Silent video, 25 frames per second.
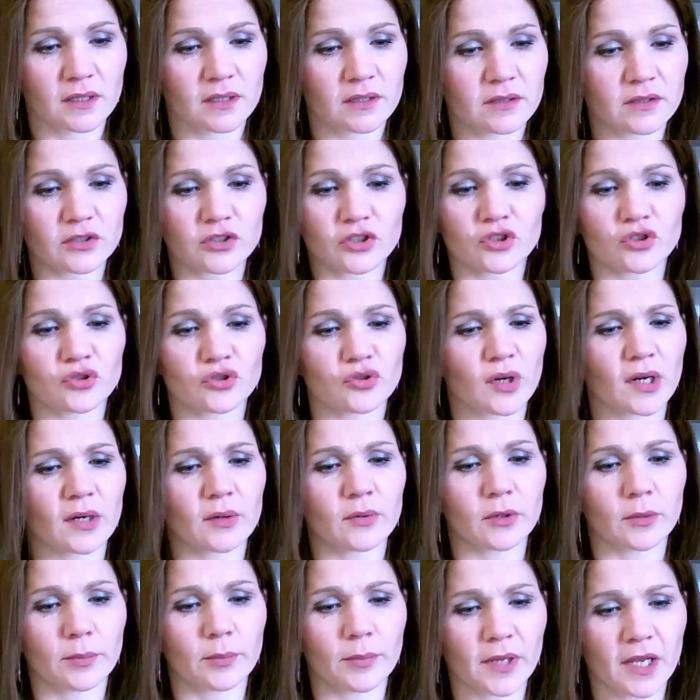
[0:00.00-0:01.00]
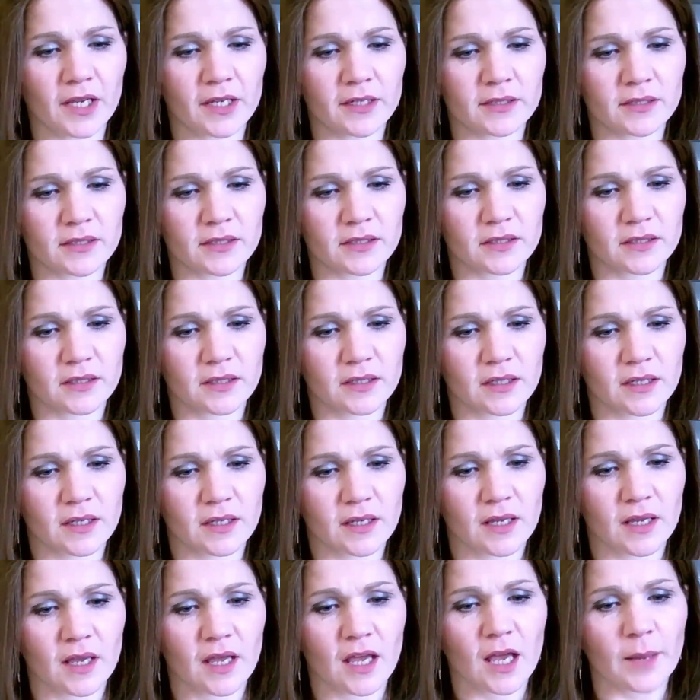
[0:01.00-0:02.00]
Such a tranquil place,
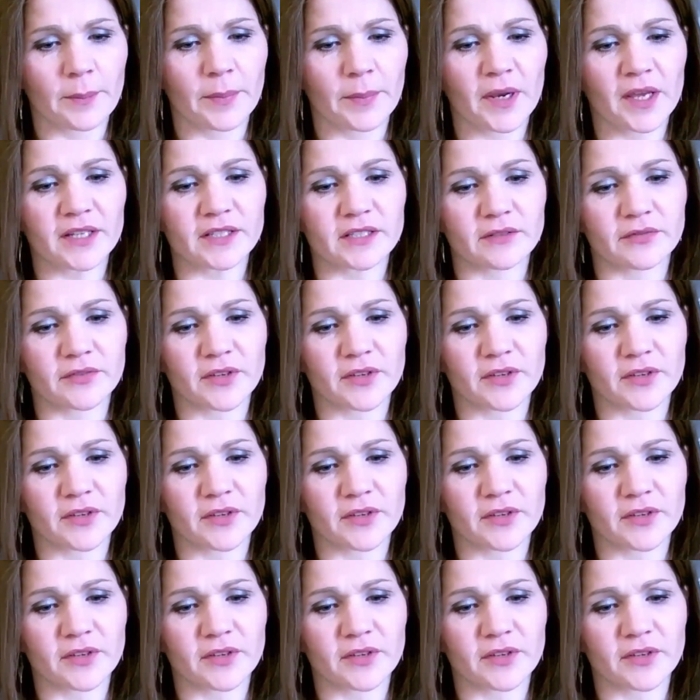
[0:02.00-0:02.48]
a place